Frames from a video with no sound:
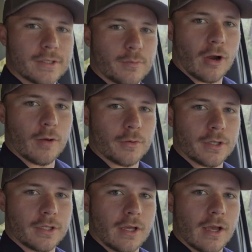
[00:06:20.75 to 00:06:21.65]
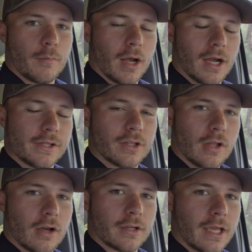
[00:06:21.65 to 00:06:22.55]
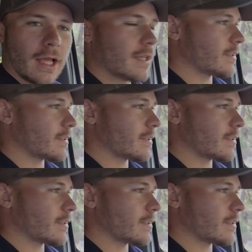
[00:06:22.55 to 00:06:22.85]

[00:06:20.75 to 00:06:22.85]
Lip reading: a property behind the lock gate has